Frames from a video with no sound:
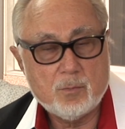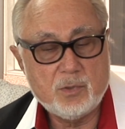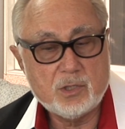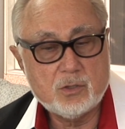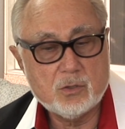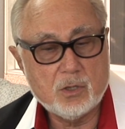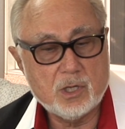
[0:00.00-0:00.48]

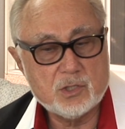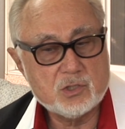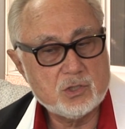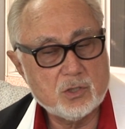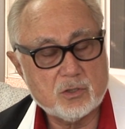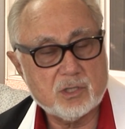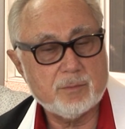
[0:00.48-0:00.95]
Because
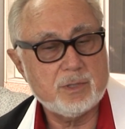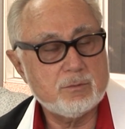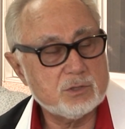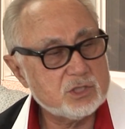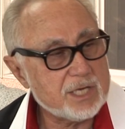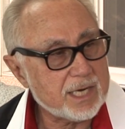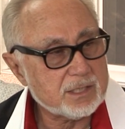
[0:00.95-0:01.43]
you're going to be
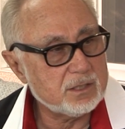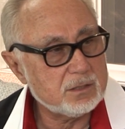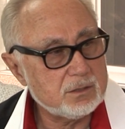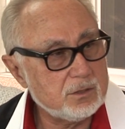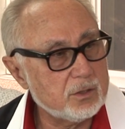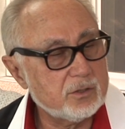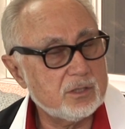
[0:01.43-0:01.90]

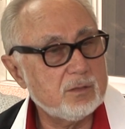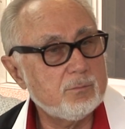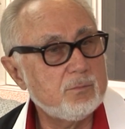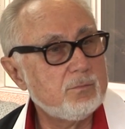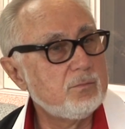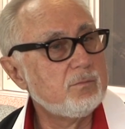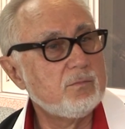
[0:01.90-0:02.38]
rejected. You're going to
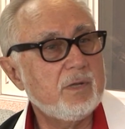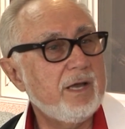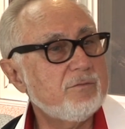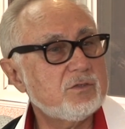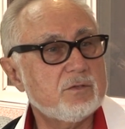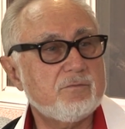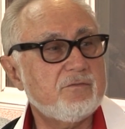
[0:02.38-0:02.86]

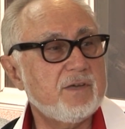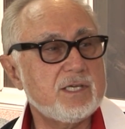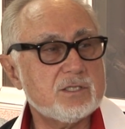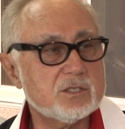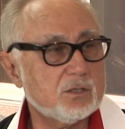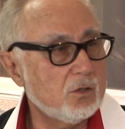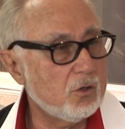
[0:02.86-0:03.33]
have to
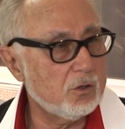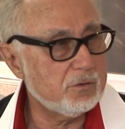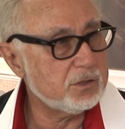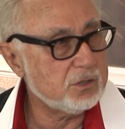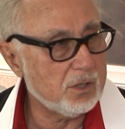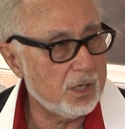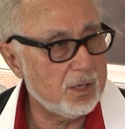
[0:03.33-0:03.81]
face it all the
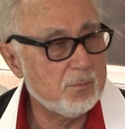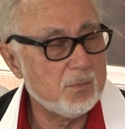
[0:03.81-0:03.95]
time.